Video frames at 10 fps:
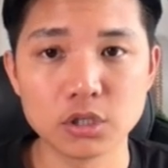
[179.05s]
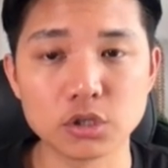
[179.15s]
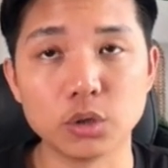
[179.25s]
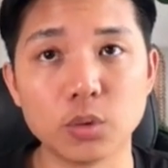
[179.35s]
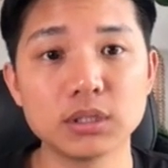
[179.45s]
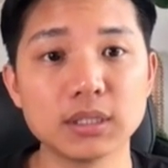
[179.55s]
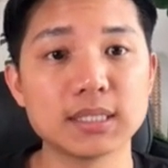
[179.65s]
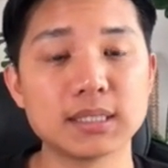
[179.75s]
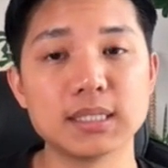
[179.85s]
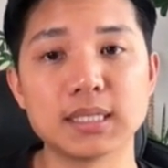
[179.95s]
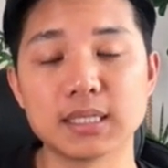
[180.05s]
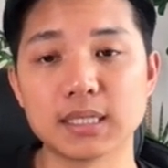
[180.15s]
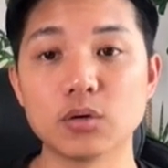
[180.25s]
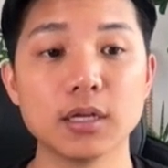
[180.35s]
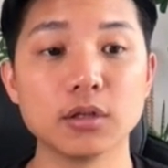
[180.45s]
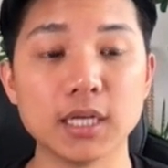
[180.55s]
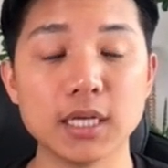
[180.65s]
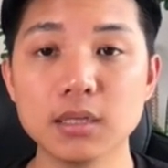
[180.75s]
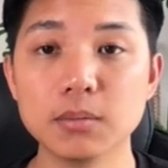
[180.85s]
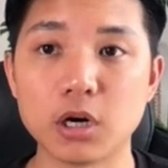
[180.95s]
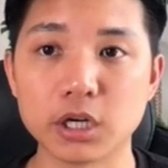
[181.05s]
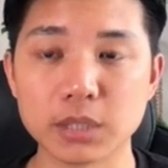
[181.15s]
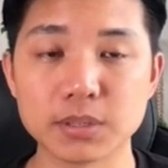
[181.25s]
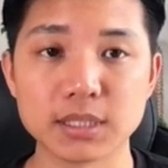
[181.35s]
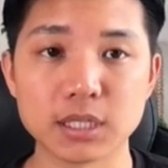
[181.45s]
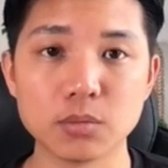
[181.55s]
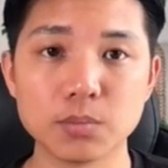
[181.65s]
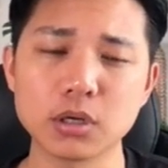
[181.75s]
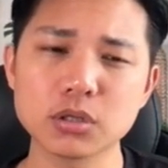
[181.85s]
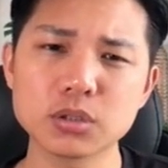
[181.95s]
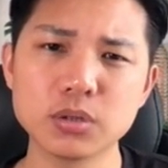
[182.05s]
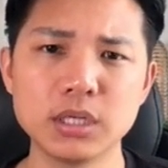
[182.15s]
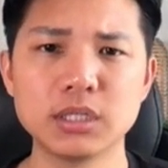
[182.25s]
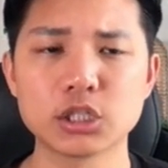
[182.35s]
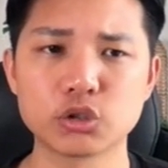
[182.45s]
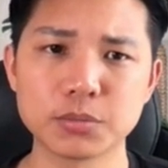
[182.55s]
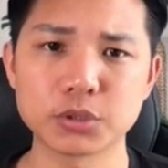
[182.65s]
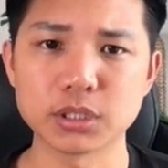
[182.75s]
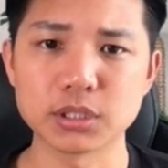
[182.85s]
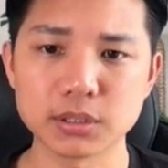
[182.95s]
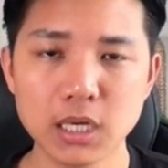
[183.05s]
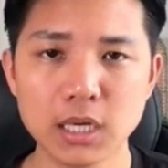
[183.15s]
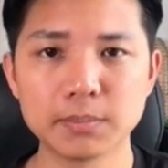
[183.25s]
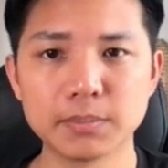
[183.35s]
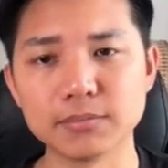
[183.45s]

So you want to list these things out in the mockups itself, but also in the descriptions. But